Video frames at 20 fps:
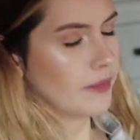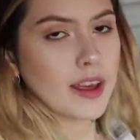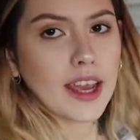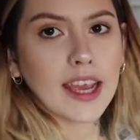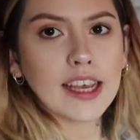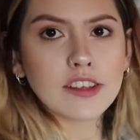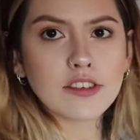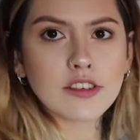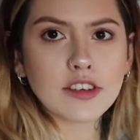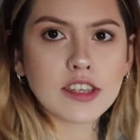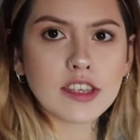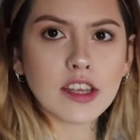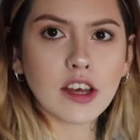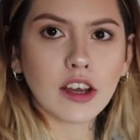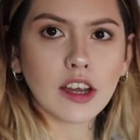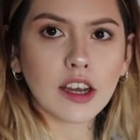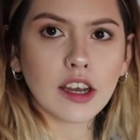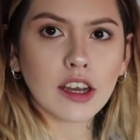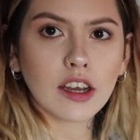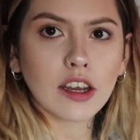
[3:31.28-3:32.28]
It's just
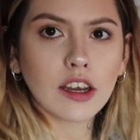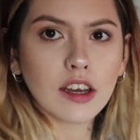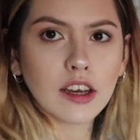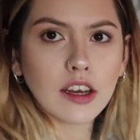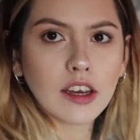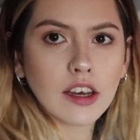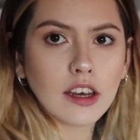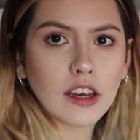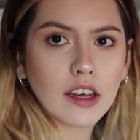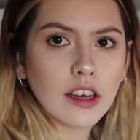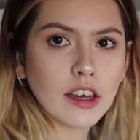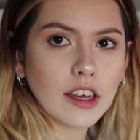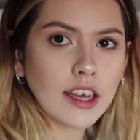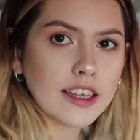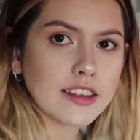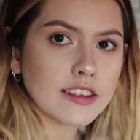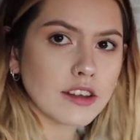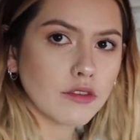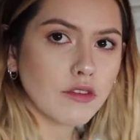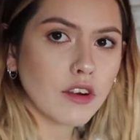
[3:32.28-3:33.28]
like,
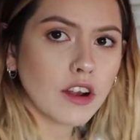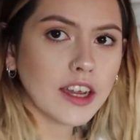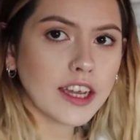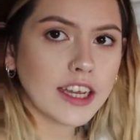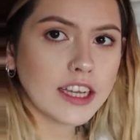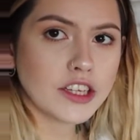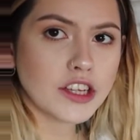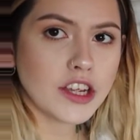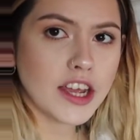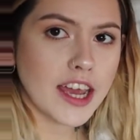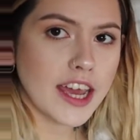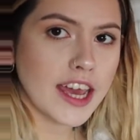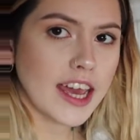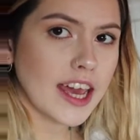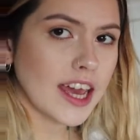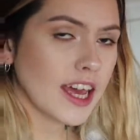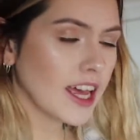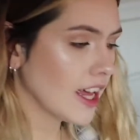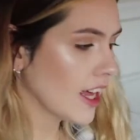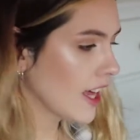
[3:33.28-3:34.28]
it's a rocky
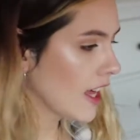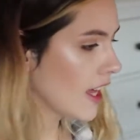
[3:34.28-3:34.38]
chair.